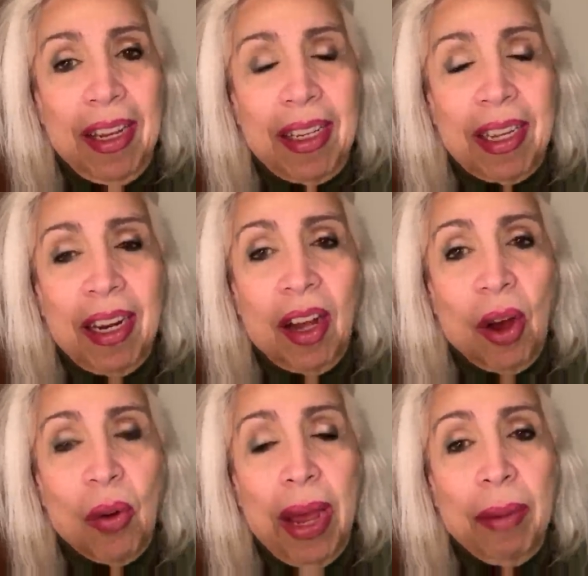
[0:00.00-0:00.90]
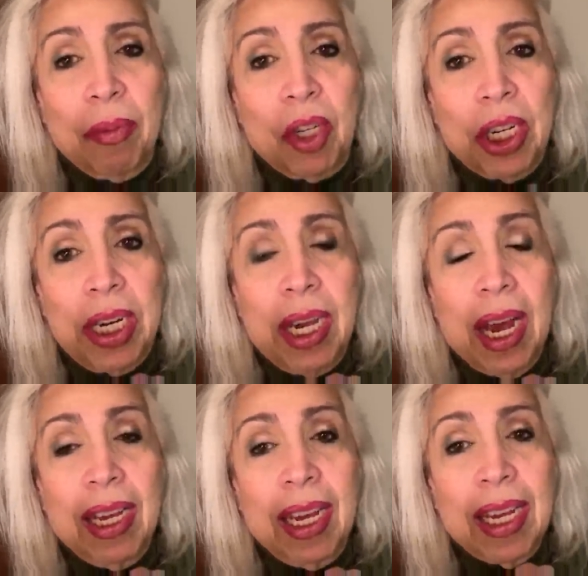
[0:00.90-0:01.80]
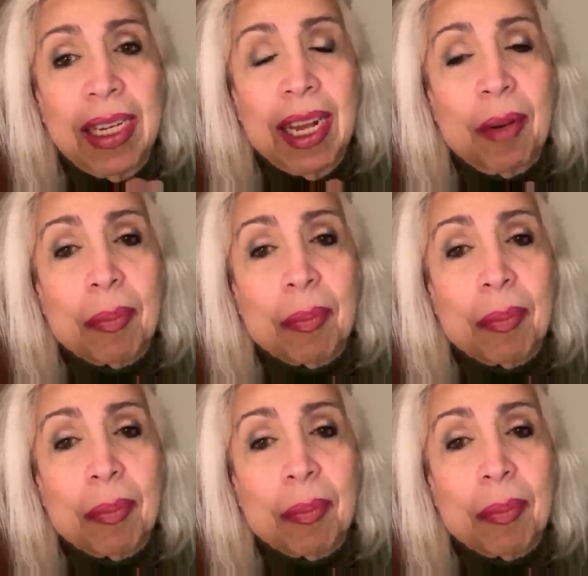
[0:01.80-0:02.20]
said, OMG, I cannot